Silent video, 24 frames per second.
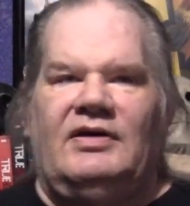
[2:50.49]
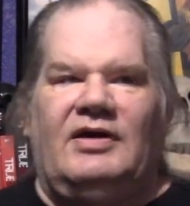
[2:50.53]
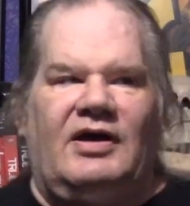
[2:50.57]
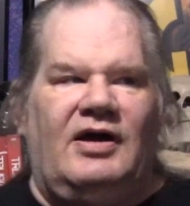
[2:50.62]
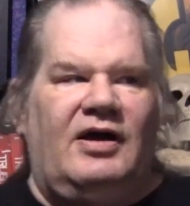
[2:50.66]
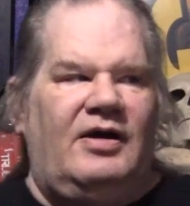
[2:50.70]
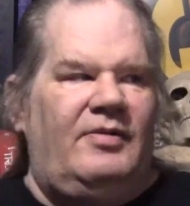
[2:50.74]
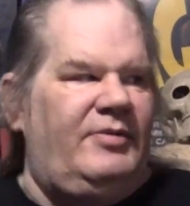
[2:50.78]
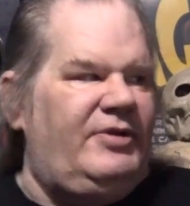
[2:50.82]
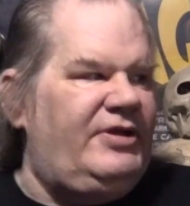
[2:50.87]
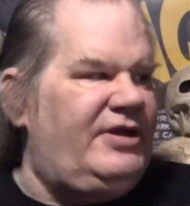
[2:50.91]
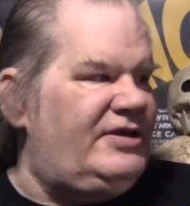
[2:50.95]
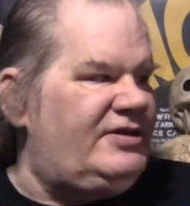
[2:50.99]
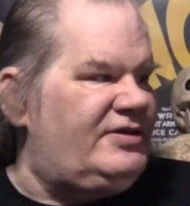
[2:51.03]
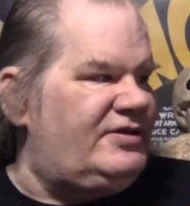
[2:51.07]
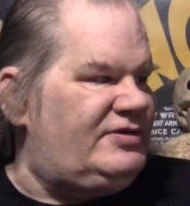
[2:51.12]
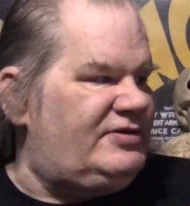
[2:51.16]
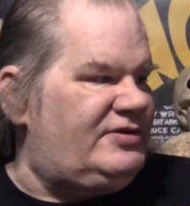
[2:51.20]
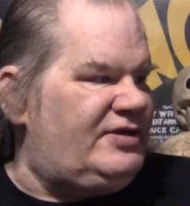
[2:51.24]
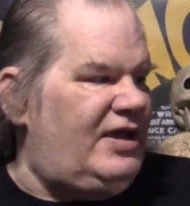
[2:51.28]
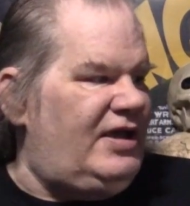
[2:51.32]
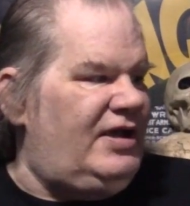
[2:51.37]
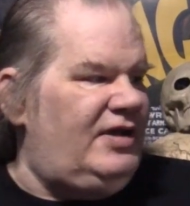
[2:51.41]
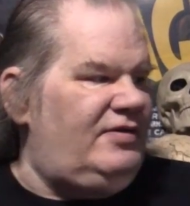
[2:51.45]
Um, it doesn't
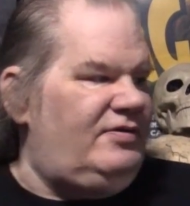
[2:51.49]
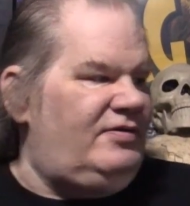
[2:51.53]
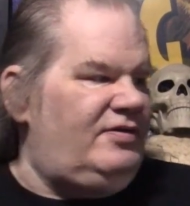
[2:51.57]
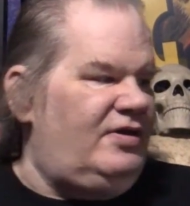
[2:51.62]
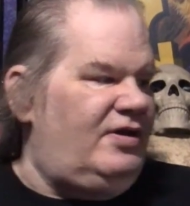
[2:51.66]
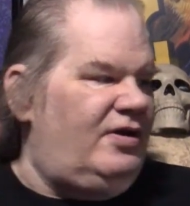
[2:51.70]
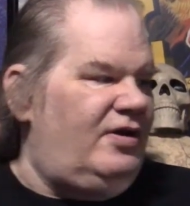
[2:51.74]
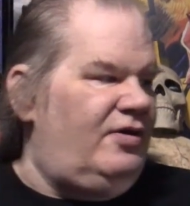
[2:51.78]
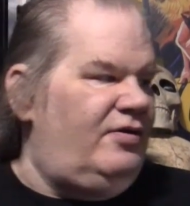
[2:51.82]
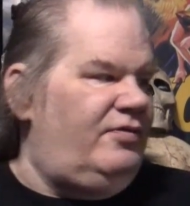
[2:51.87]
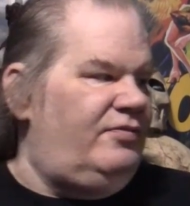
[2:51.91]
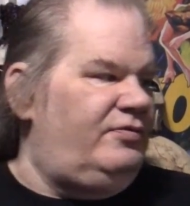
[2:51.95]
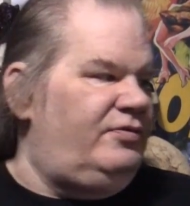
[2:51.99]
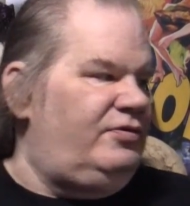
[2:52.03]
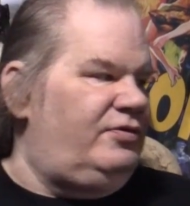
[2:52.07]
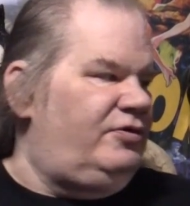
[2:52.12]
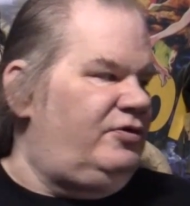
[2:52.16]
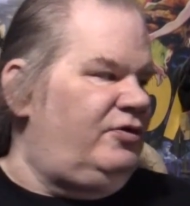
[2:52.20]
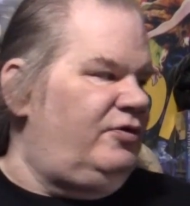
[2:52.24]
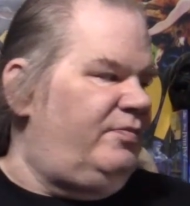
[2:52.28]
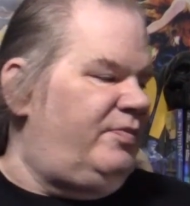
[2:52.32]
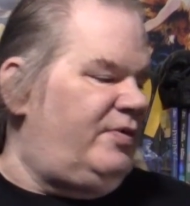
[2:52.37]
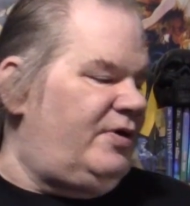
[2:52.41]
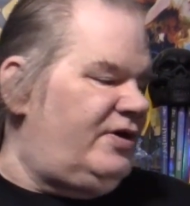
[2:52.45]
say, you know,
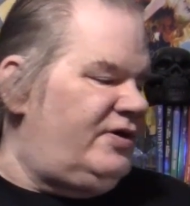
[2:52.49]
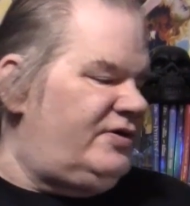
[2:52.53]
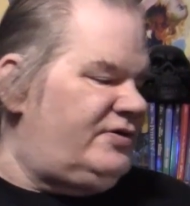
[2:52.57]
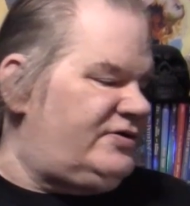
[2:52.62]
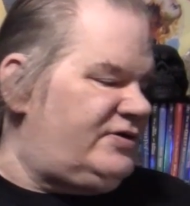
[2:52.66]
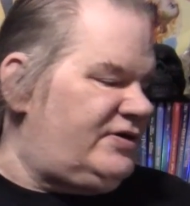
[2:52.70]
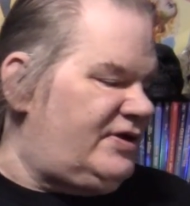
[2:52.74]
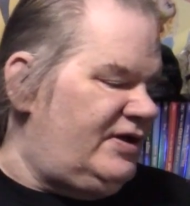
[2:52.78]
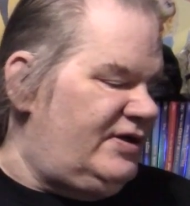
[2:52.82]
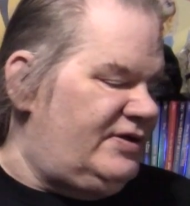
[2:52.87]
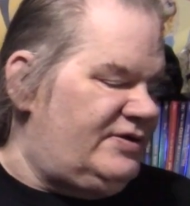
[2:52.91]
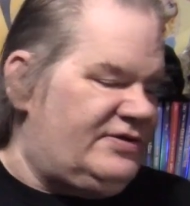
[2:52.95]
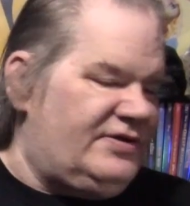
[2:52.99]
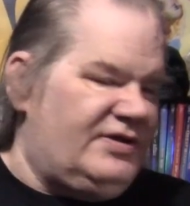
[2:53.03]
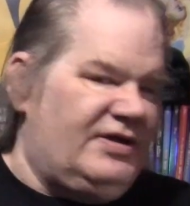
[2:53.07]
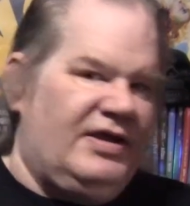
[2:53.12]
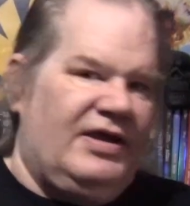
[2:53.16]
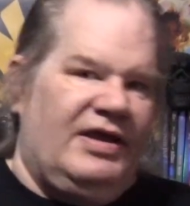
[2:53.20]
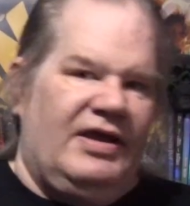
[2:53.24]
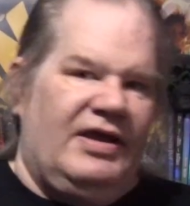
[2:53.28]
two parts because.